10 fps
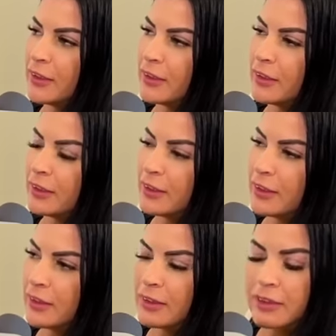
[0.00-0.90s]

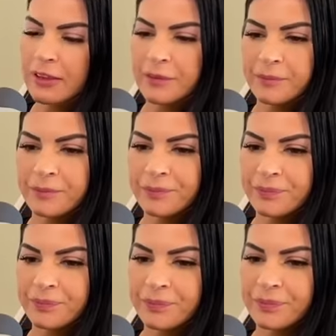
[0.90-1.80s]

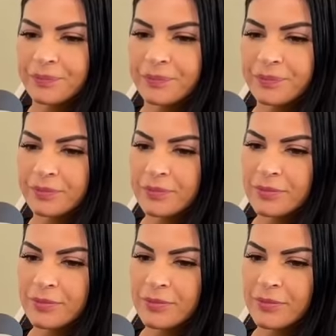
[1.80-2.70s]

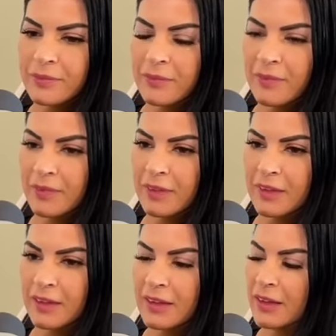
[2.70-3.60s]

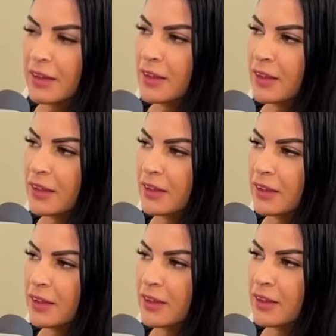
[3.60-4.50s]

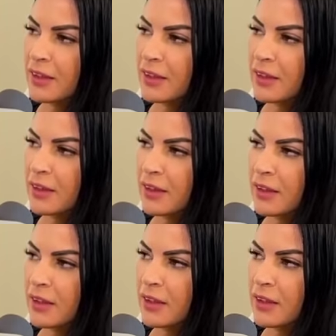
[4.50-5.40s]

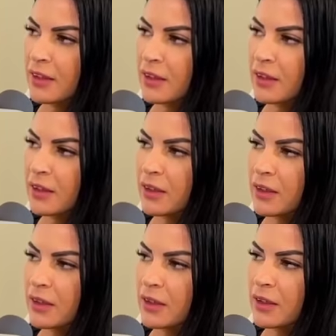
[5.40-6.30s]

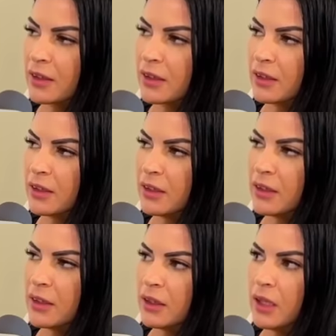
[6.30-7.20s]

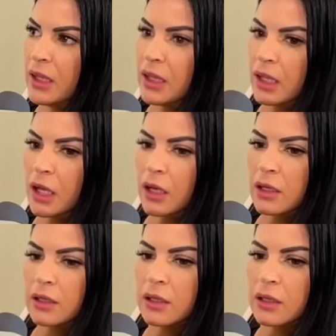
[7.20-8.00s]
(not speaking)